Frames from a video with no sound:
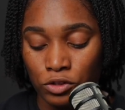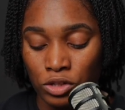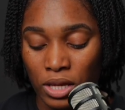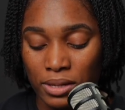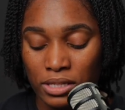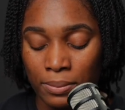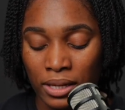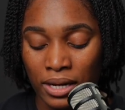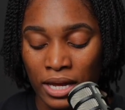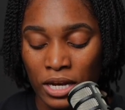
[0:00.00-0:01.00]
So that means I'm going
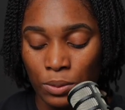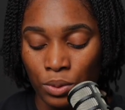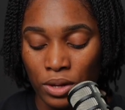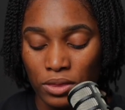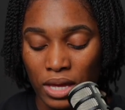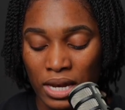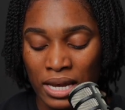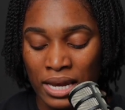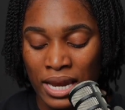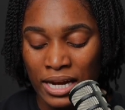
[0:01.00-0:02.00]
to end up with
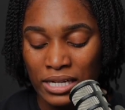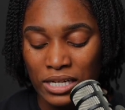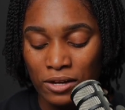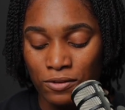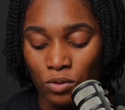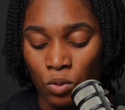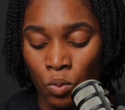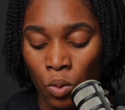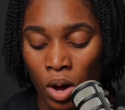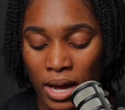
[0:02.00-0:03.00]

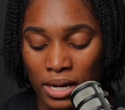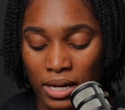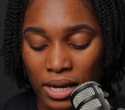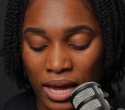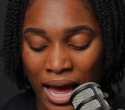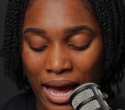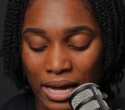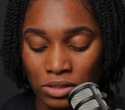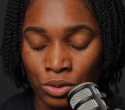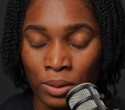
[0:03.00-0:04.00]
-1 hat.
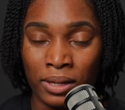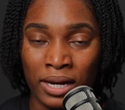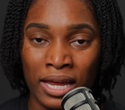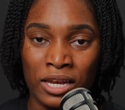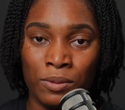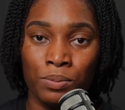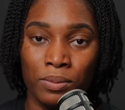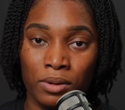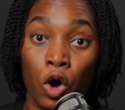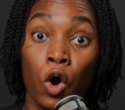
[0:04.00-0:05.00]
So I'm going to end up
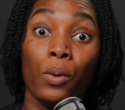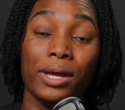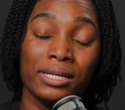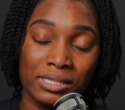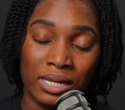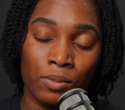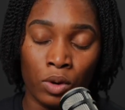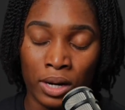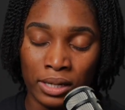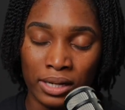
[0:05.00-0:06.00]
owing
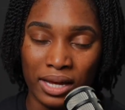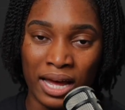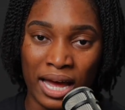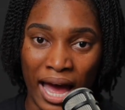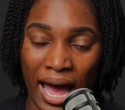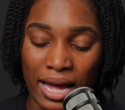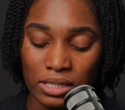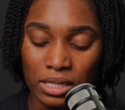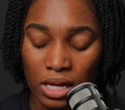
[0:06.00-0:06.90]
someone a hat.